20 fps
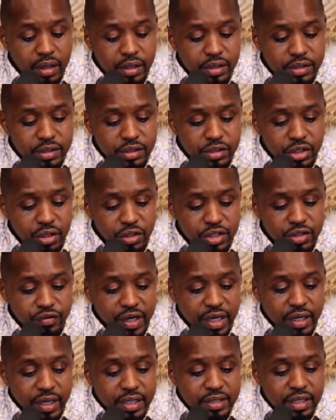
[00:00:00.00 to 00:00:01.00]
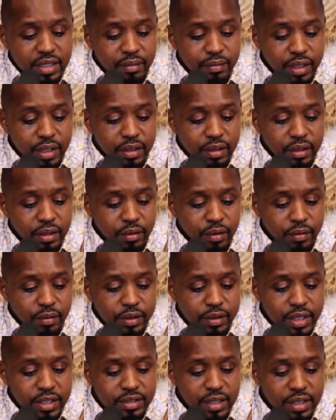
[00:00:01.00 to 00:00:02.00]
She looks very nice. Let me
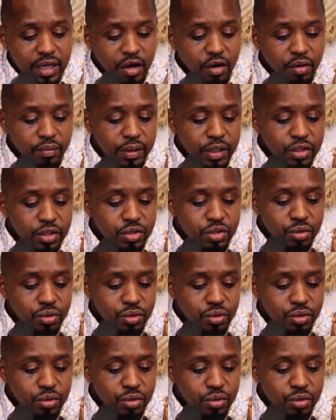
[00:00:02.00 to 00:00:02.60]
just allow me